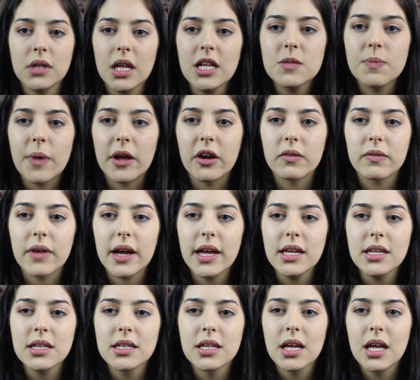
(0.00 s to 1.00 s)
That's better,
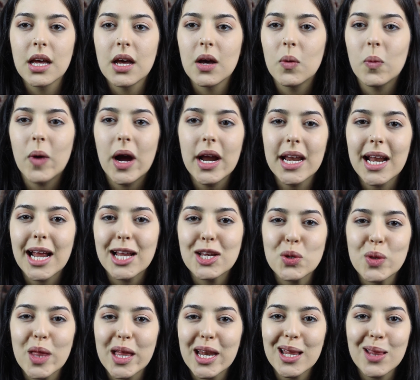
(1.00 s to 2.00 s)
right? Why didn't I
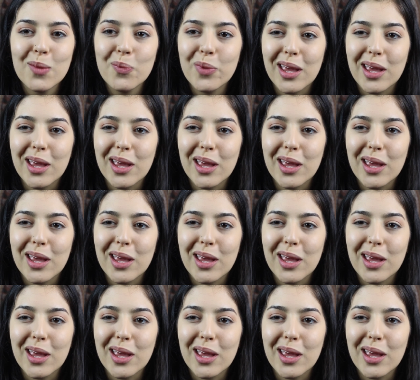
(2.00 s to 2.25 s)
do that in the